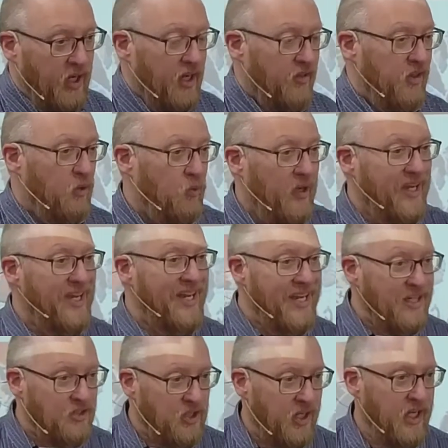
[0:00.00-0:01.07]
that we eat
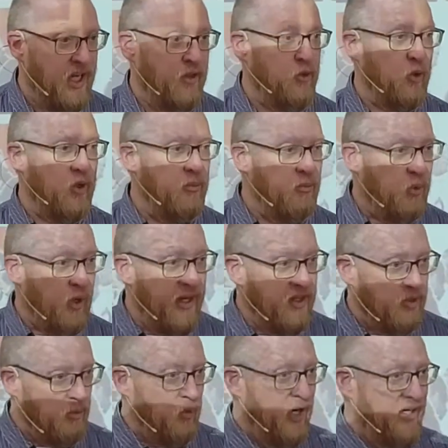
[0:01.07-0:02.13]
together and break the
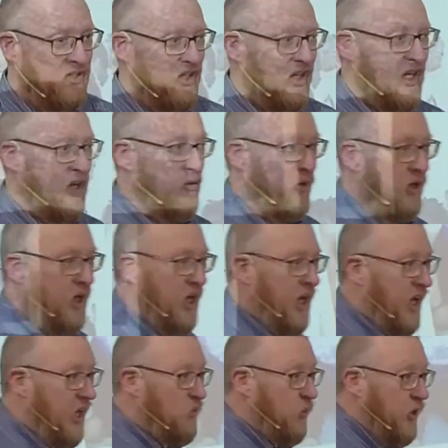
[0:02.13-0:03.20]
bread together
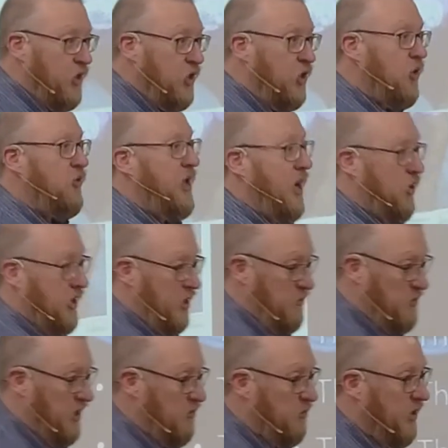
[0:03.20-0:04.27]
and renew our
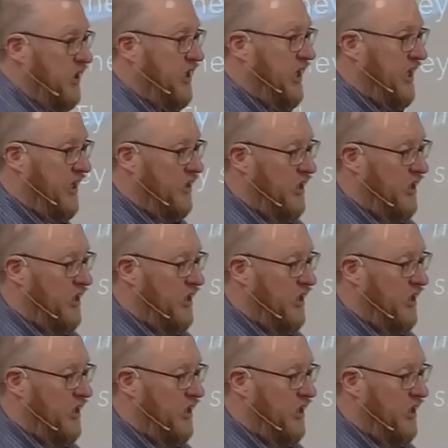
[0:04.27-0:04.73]
commitment and,